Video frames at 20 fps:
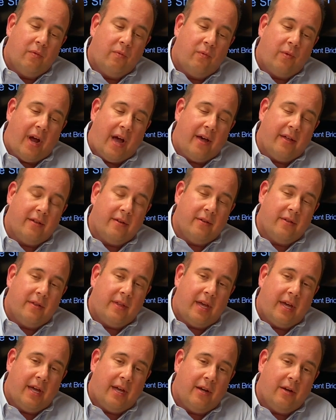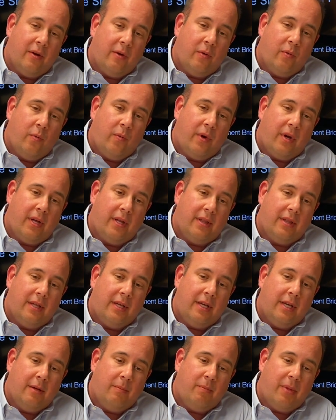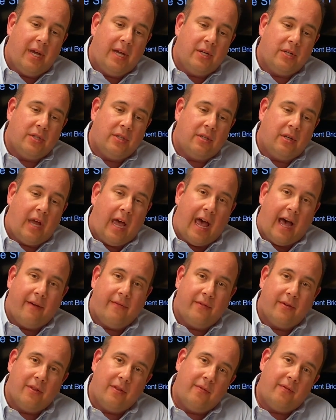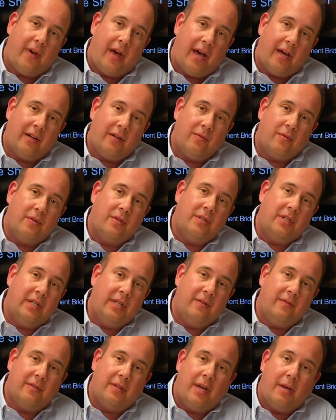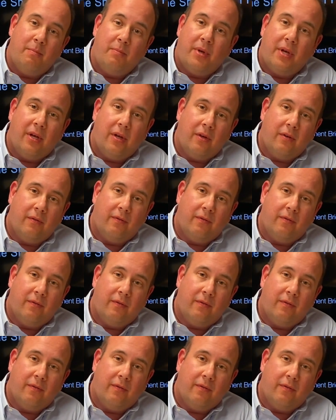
rather than when the patient after the fact receives a bill